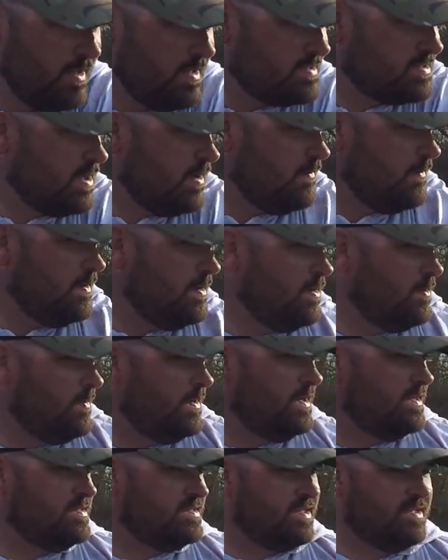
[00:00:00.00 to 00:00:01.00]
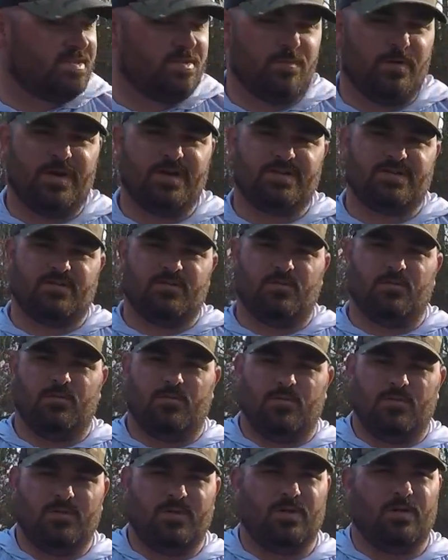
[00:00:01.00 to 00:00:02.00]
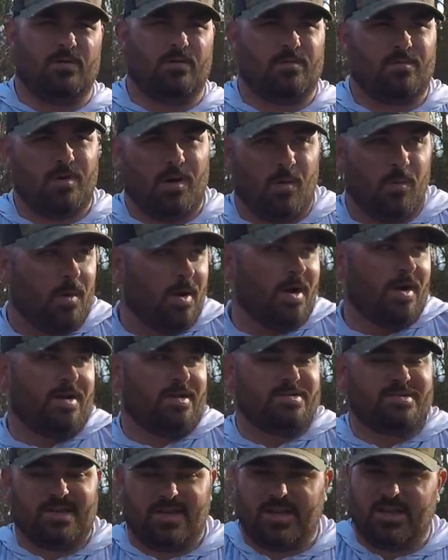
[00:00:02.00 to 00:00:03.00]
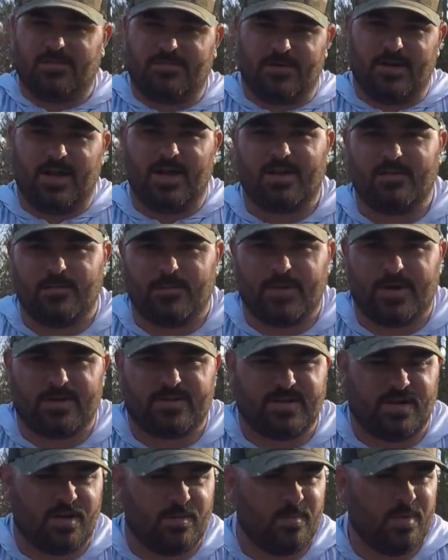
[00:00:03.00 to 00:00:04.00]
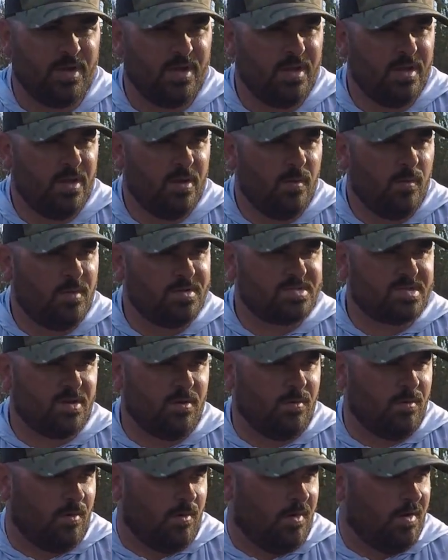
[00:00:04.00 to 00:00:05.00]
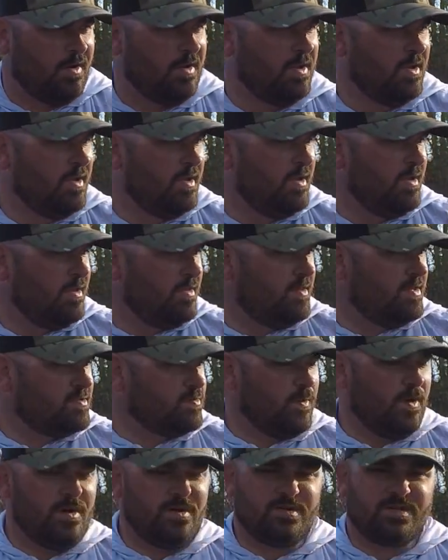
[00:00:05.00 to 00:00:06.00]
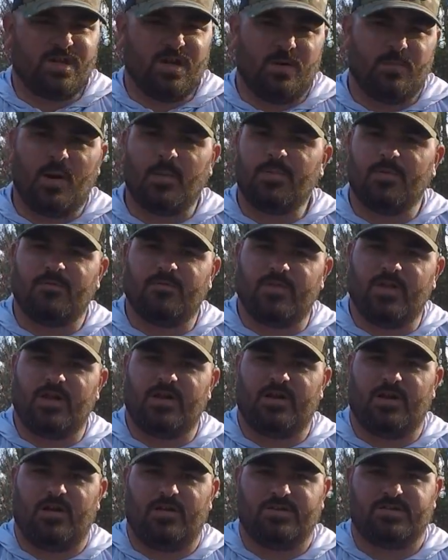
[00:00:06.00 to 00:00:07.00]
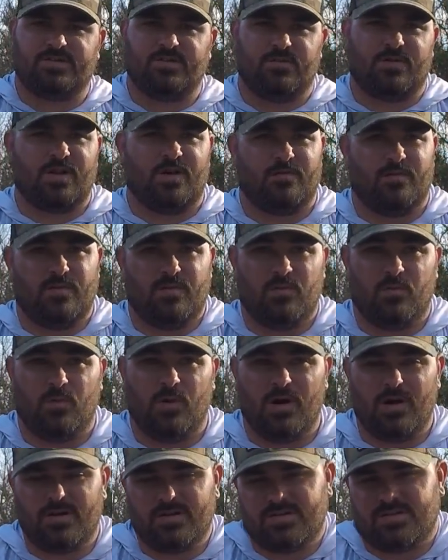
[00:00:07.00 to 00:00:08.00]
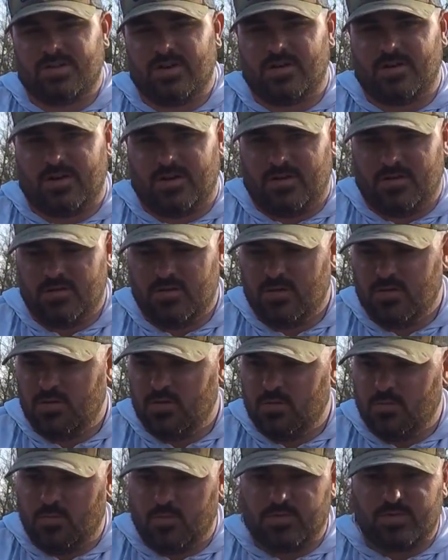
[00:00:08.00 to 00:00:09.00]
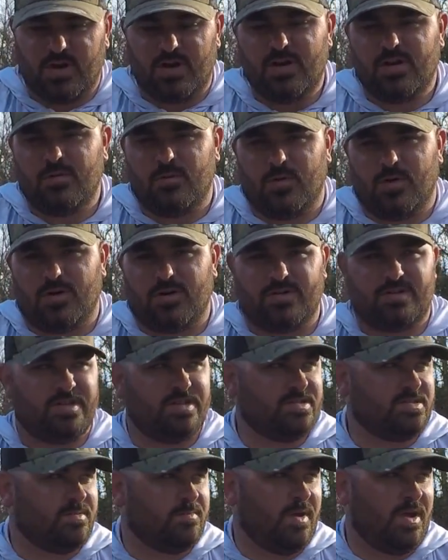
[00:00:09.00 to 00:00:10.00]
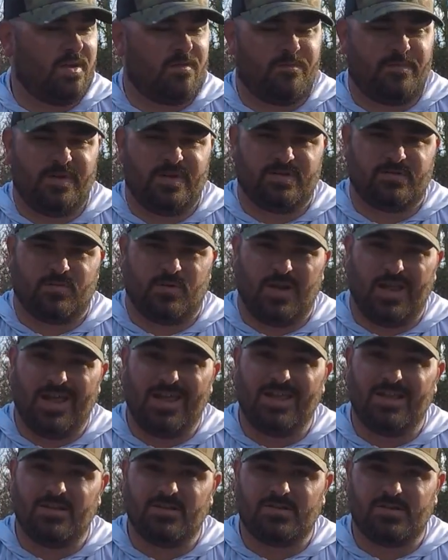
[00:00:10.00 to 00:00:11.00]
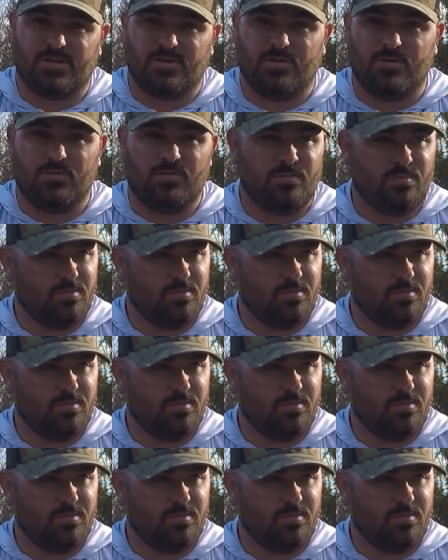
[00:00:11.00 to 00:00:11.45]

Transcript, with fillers: let's go over a little bit of situational, you know, awareness, I guess, for lack of a better term. What's going on? This water's come up and flooded all this new cover. The water's dirty. Well, dirty water tends to make fish relate to